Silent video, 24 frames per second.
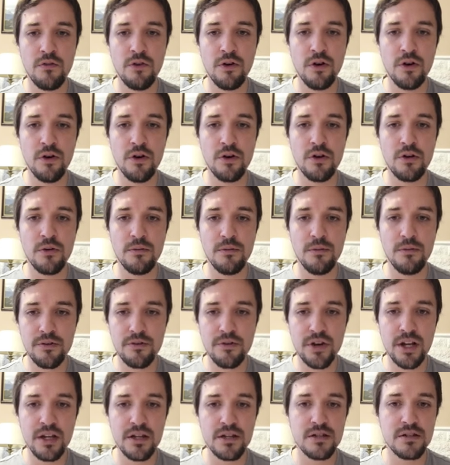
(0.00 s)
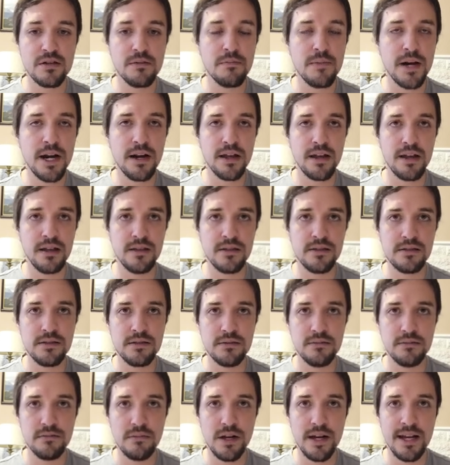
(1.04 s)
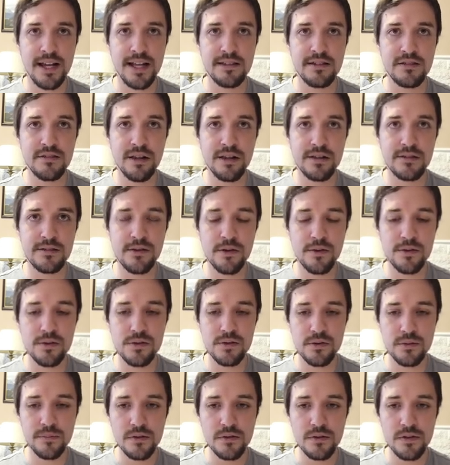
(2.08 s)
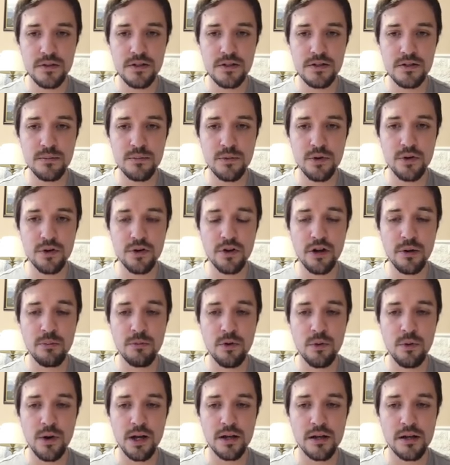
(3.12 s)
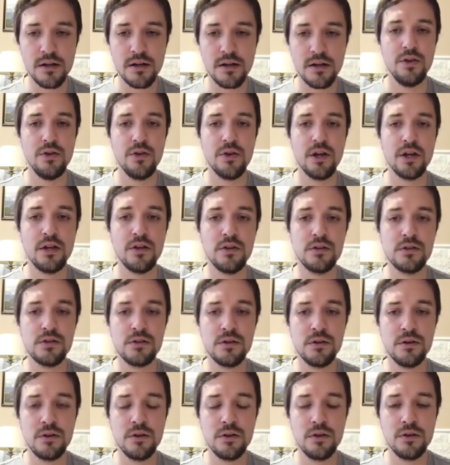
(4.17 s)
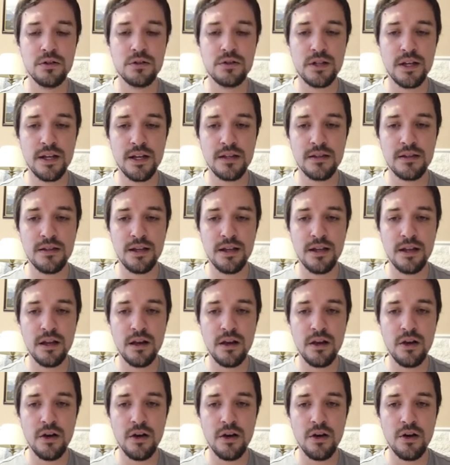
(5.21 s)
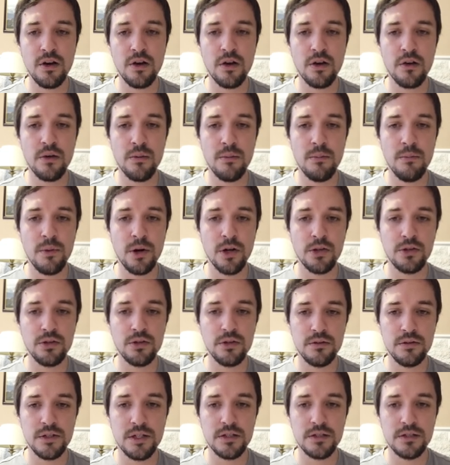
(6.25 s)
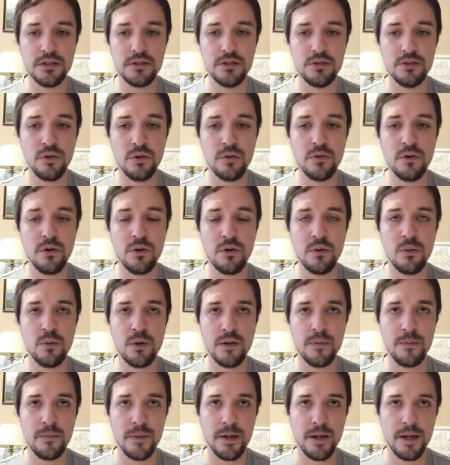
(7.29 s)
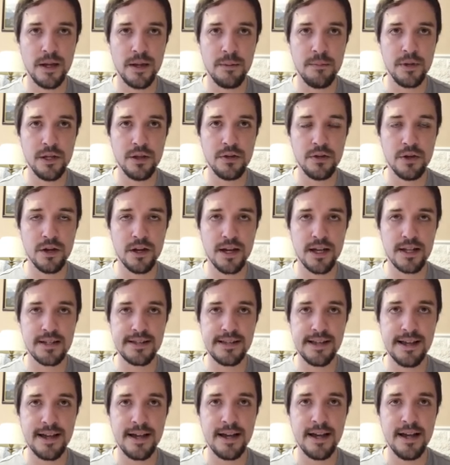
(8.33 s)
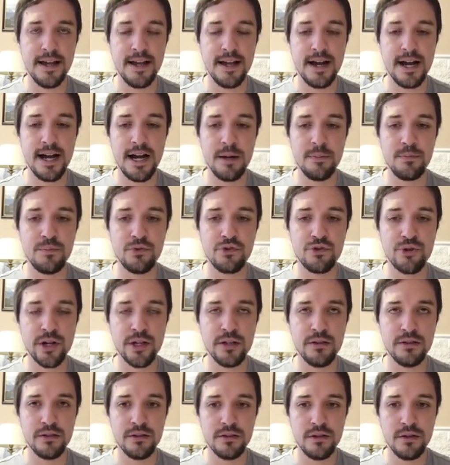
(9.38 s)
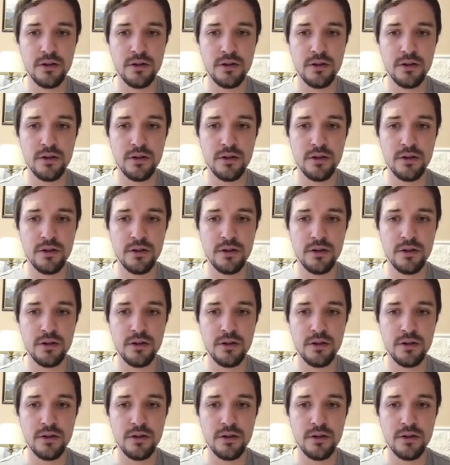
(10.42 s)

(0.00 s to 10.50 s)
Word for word: for range markets, lateral zones. This is a more common one. You can also select the long bot that is useful when the Bitcoin has a uptrend